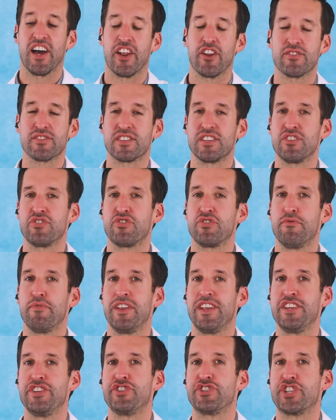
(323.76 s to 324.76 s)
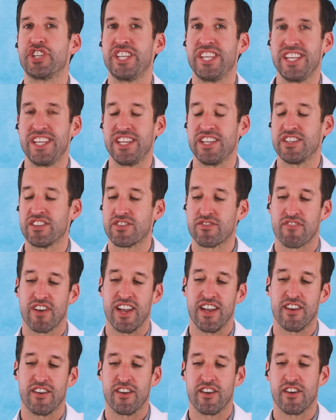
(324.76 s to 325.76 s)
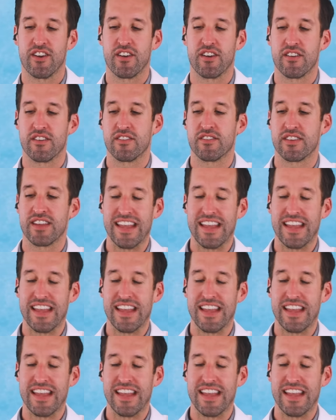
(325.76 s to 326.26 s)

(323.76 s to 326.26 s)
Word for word: I don't see too many cheese grater